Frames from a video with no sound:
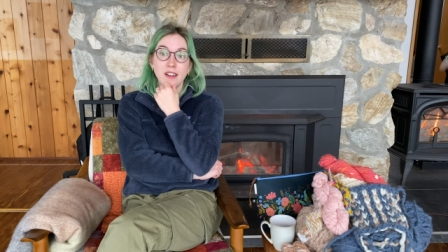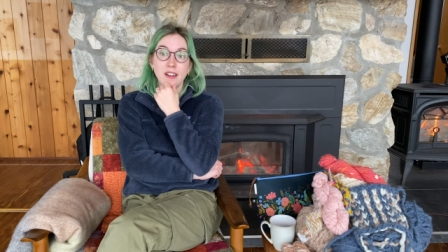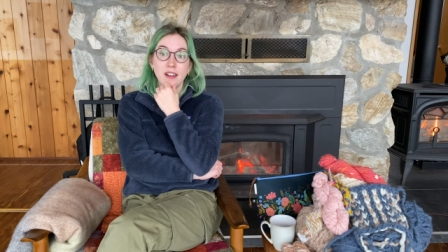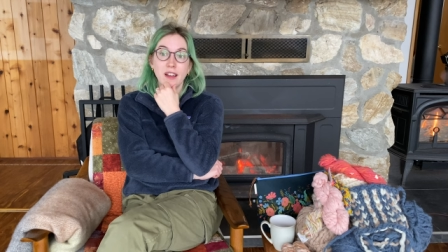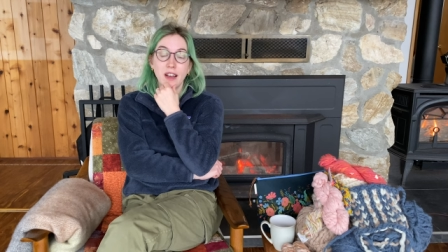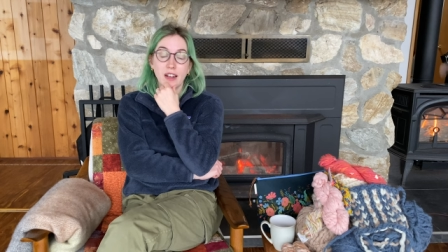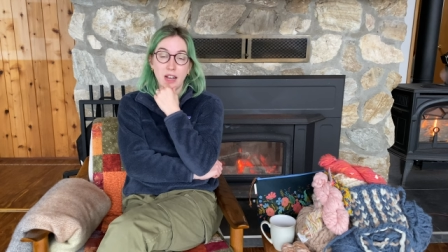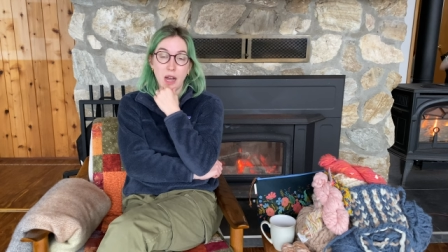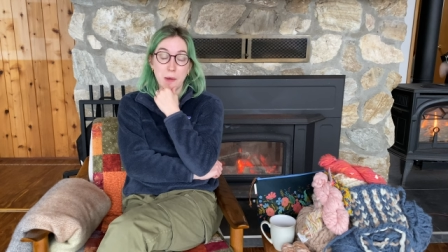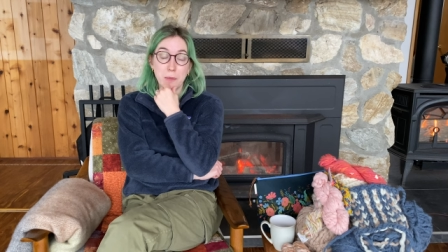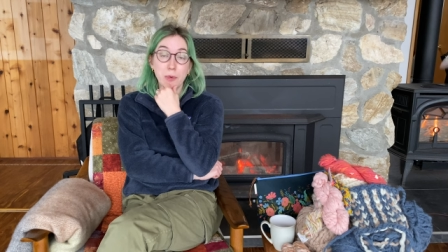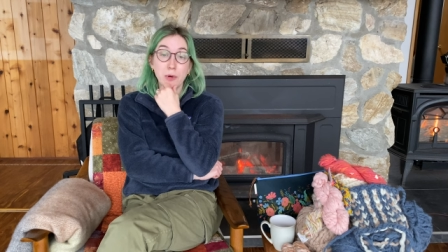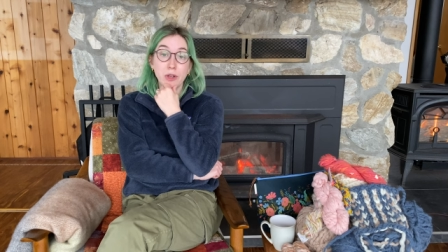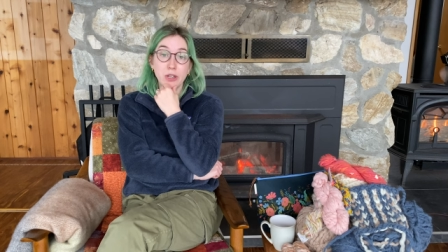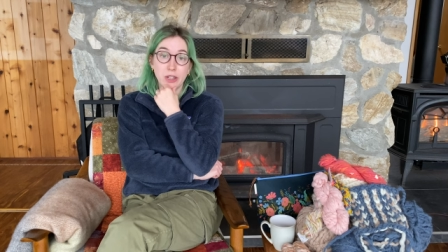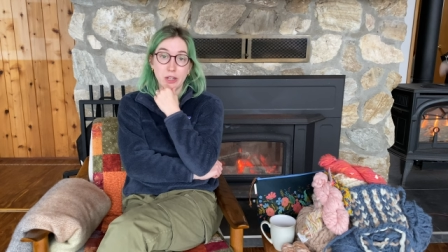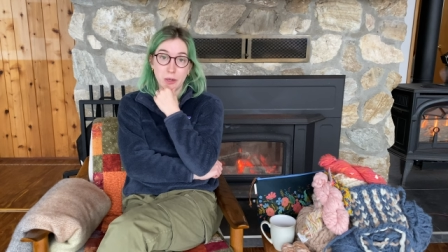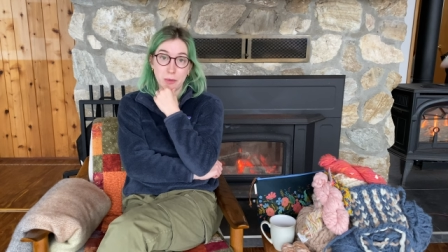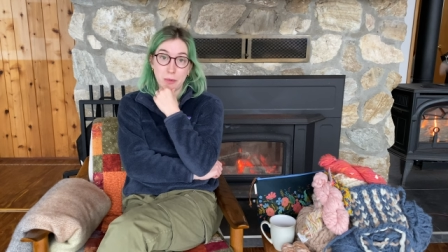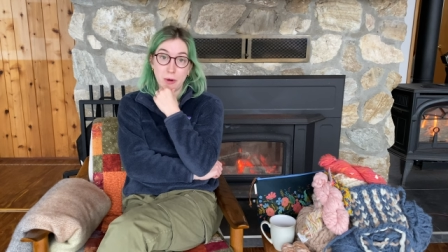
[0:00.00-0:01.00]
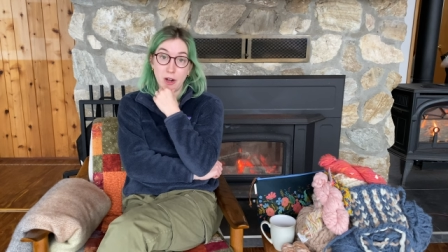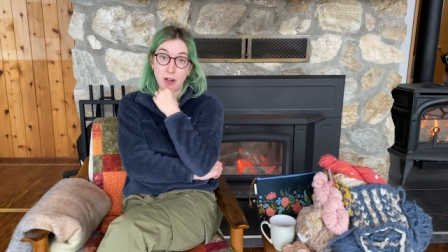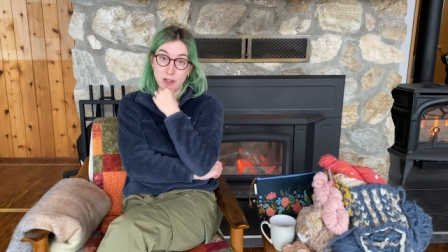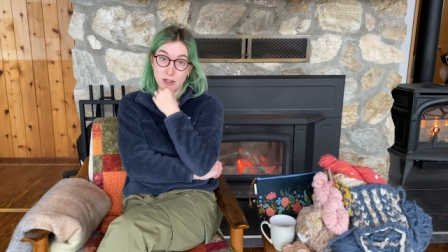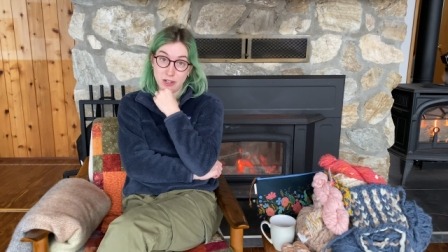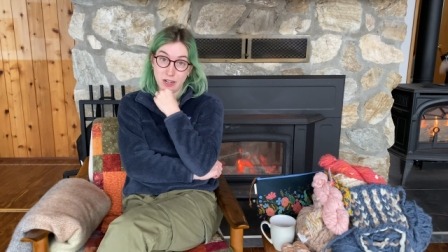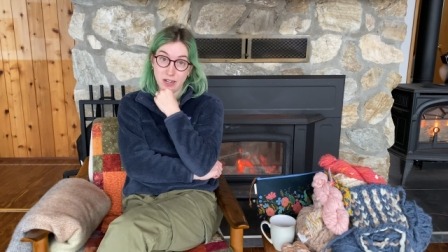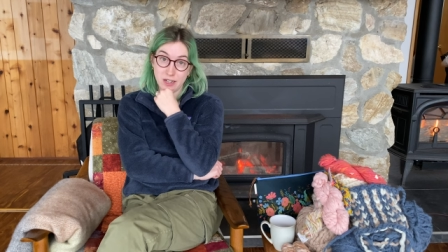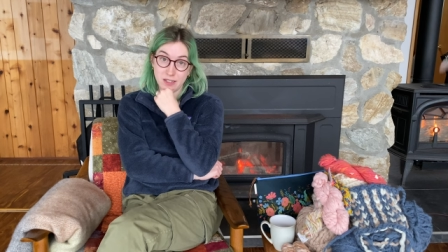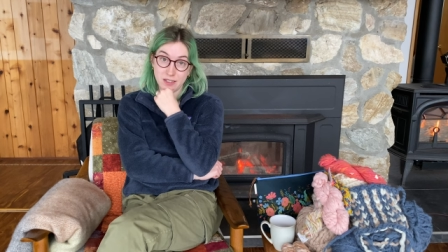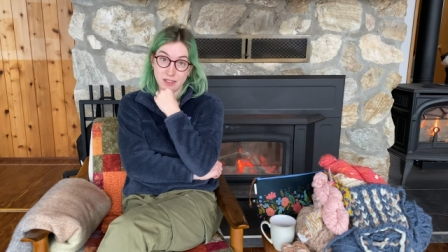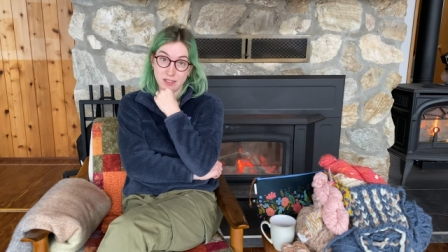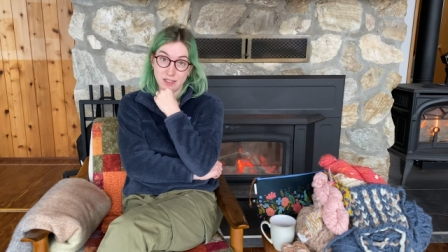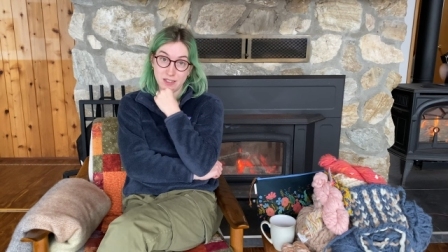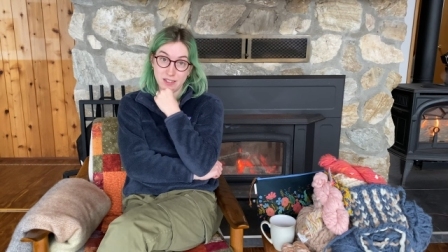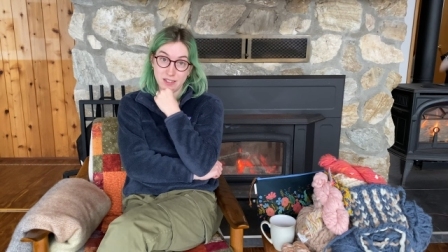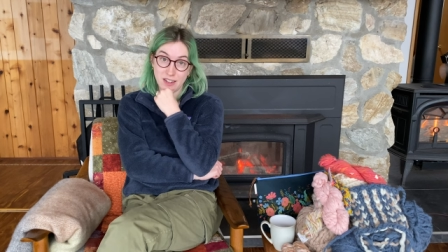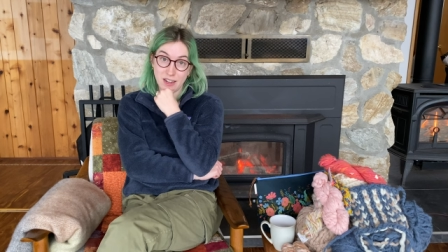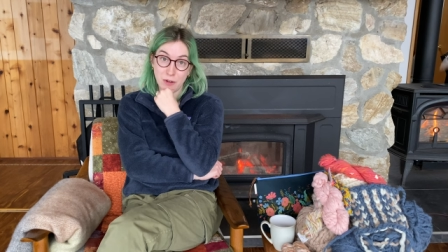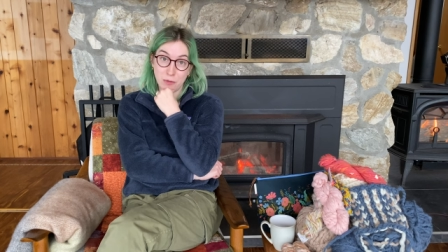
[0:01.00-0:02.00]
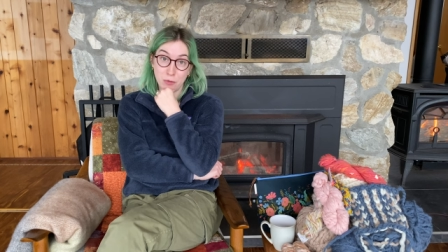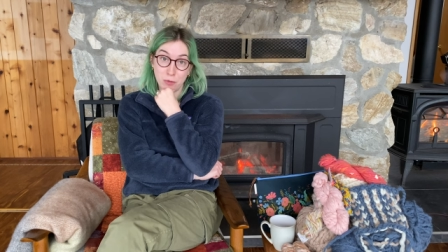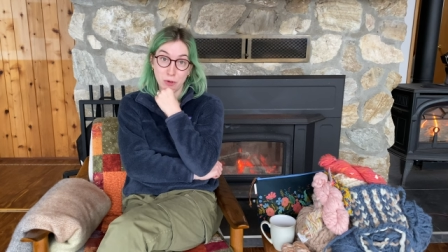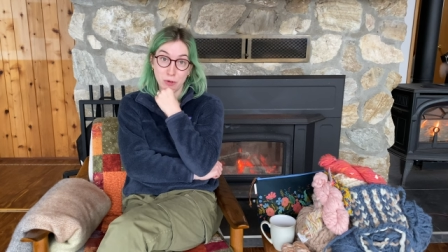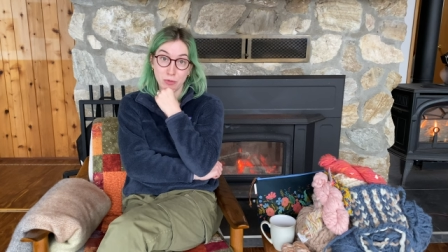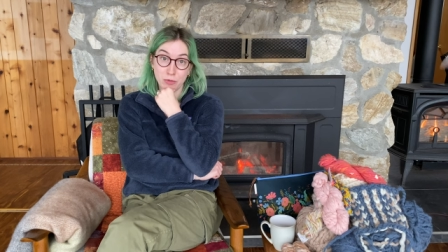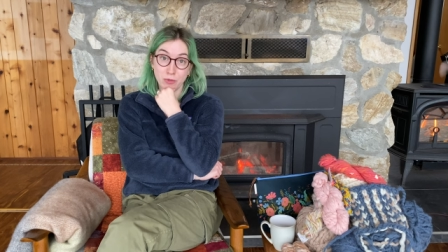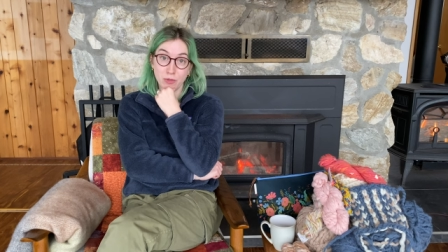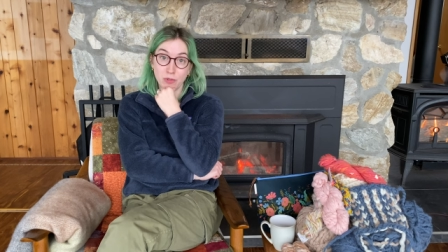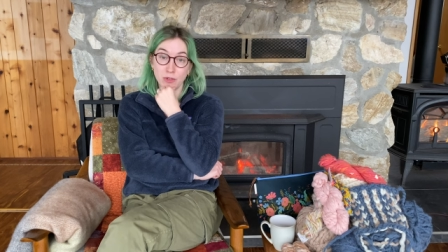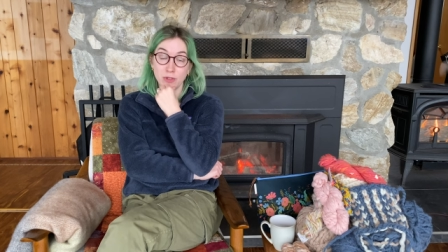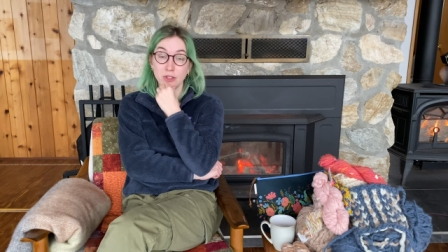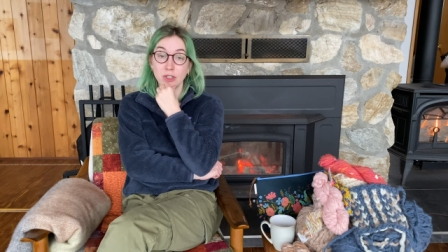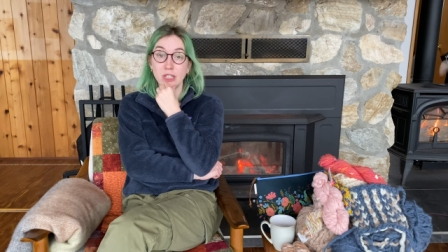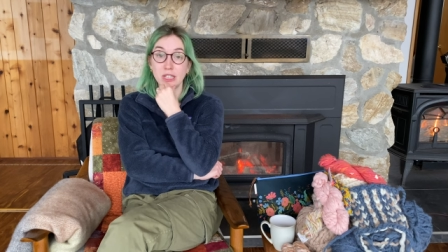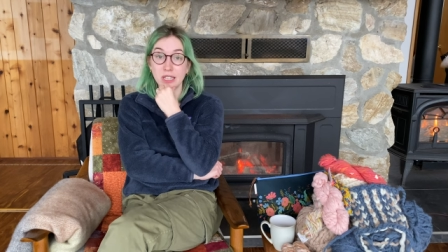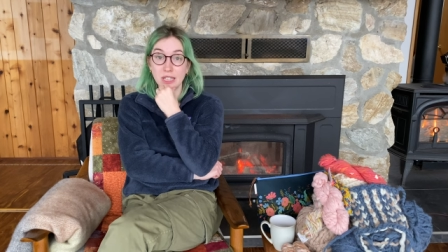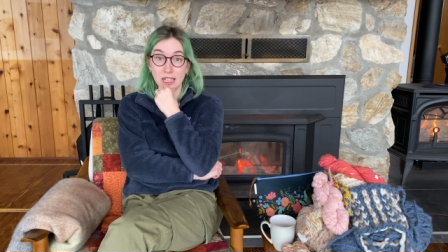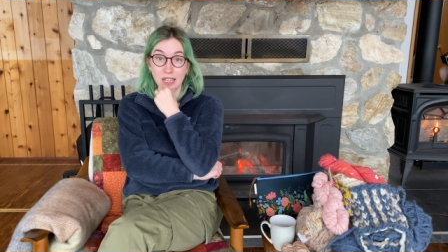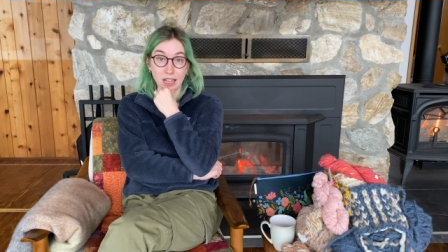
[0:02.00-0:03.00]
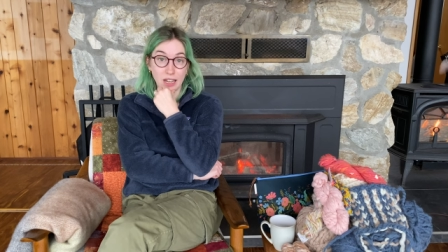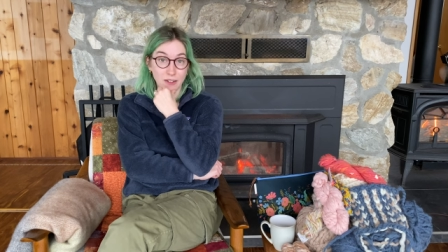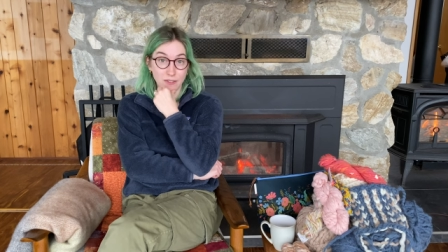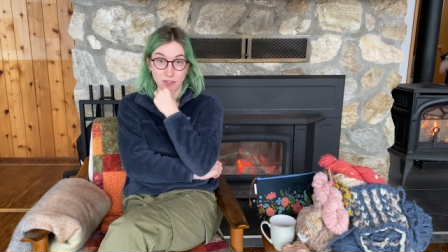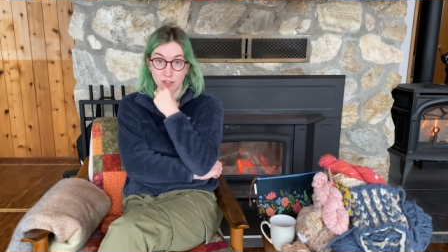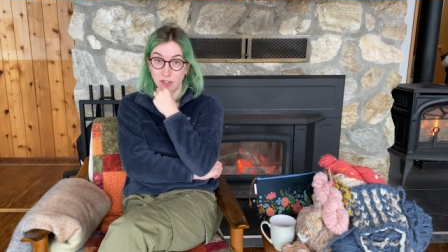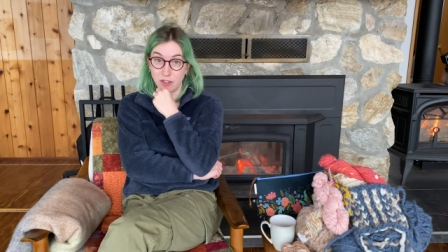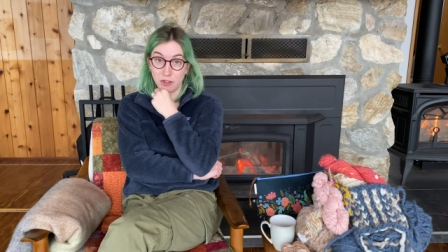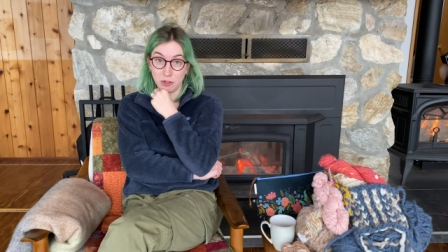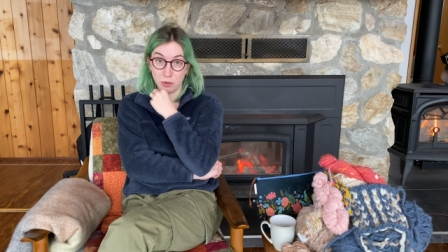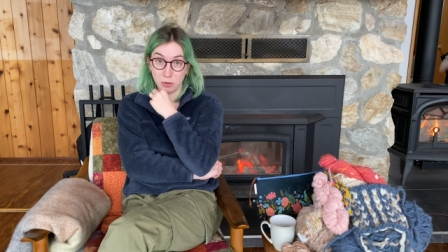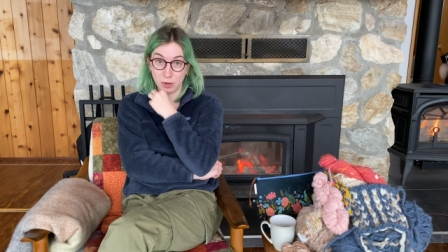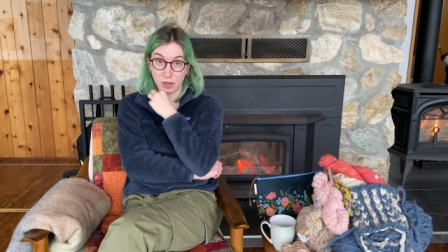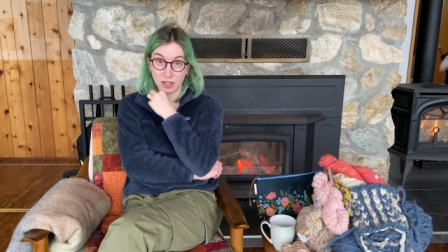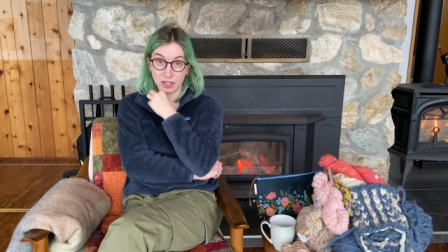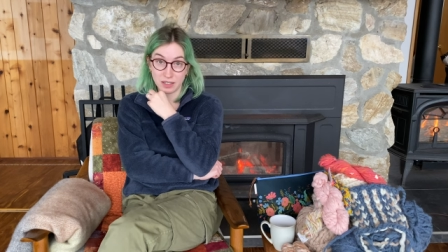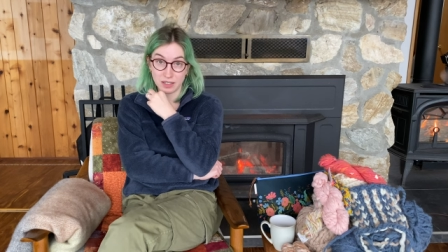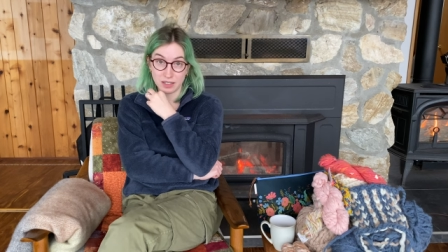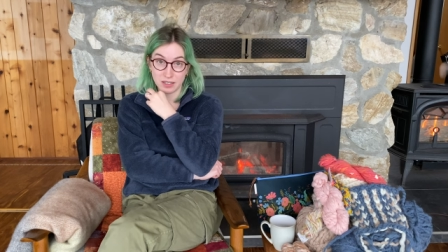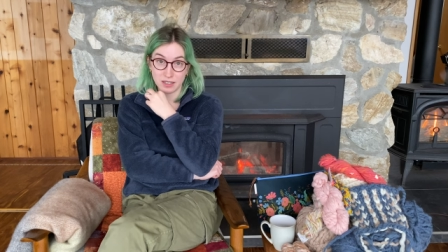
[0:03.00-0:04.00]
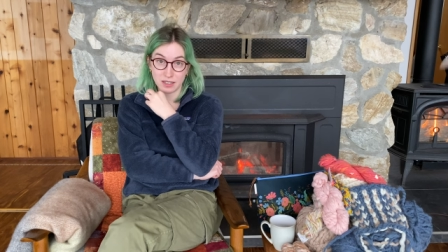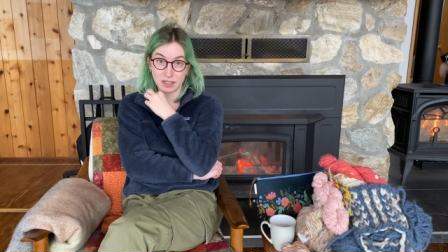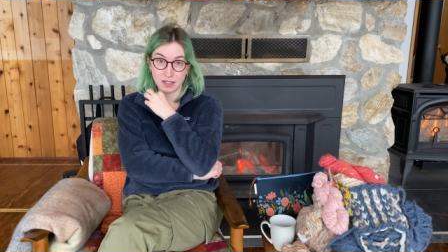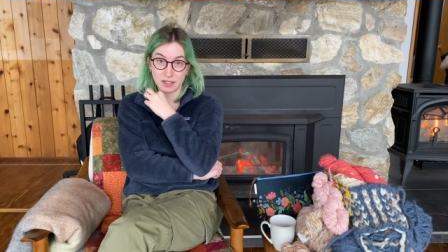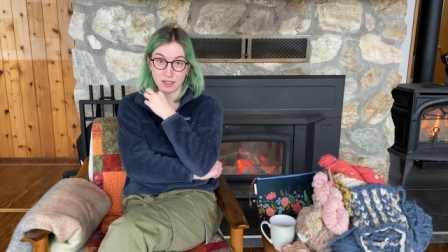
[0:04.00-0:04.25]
a couple year project. I would really love to do one.